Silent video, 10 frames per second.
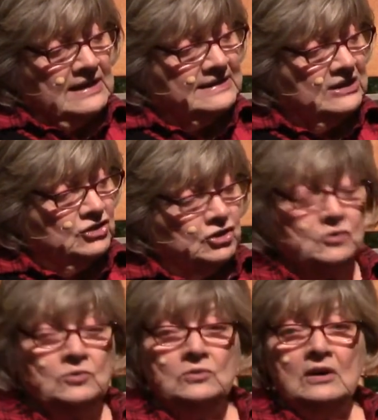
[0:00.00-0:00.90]
since
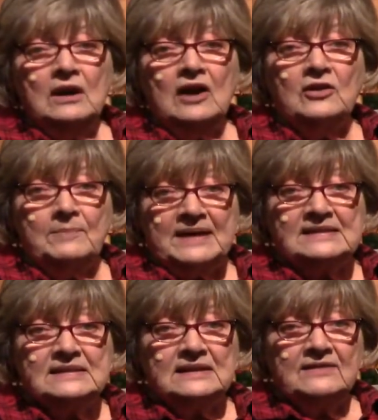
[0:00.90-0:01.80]
you are the
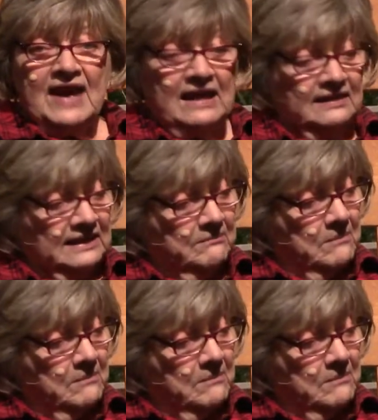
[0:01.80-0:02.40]
best in the valley."